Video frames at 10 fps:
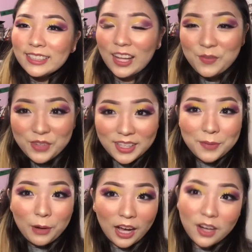I'm really
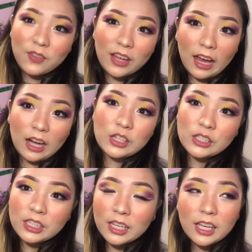proud of it
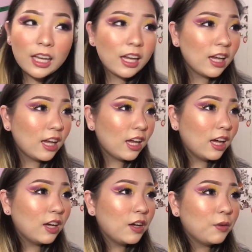actually.
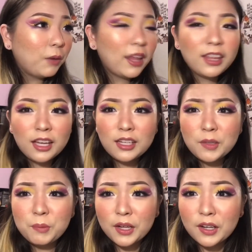I think I did
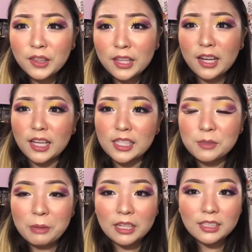better than I
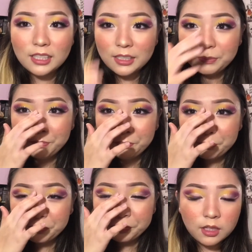expected.
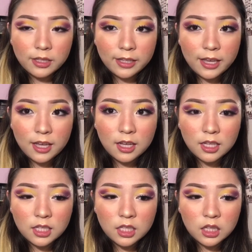And yeah,
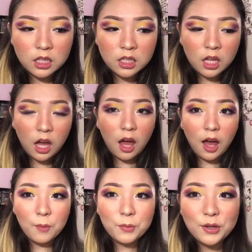
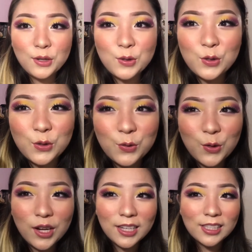I'm gonna
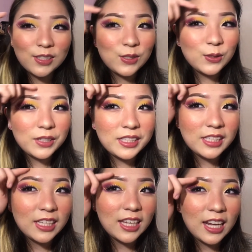try to do a
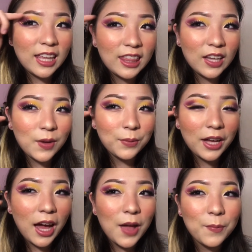DNA thing on my
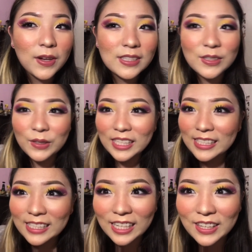eyebrow, so let's
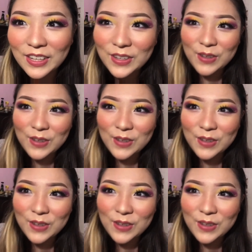see how that